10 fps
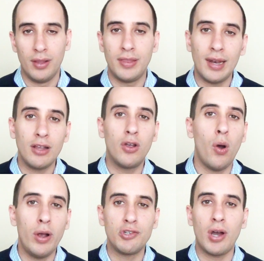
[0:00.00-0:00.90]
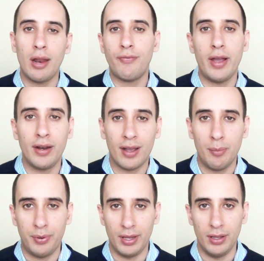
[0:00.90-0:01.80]
then I go and try to find a
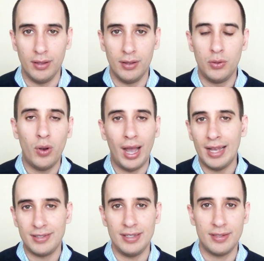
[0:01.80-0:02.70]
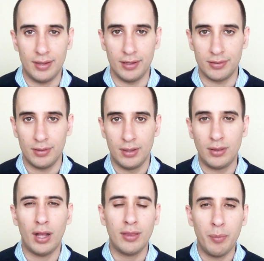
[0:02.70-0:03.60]
company who has these things.
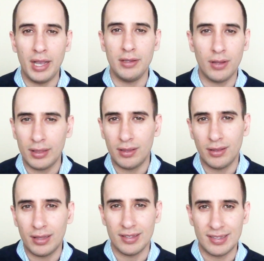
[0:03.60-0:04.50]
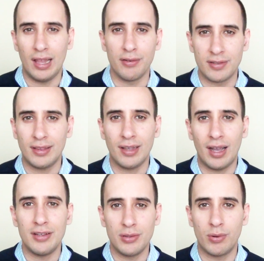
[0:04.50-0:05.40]
Not the, not the, not the sellers, not the
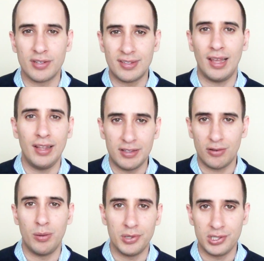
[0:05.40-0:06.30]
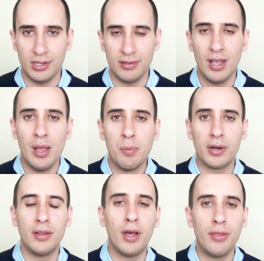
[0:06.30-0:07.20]
guys who are selling sewing machines, but
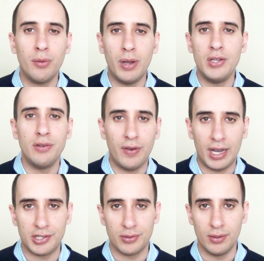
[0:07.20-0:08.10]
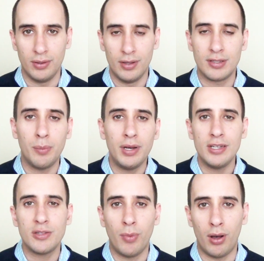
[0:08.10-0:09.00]
another manufacturer, somebody
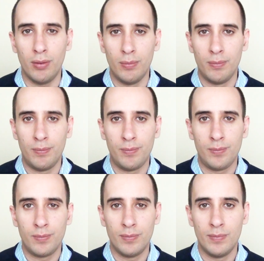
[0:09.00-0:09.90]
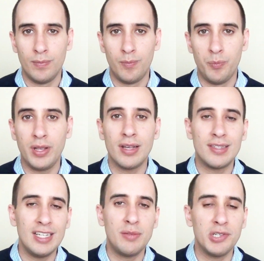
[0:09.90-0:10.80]
small.
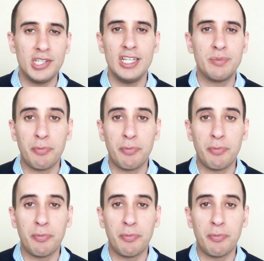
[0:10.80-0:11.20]
Because these machines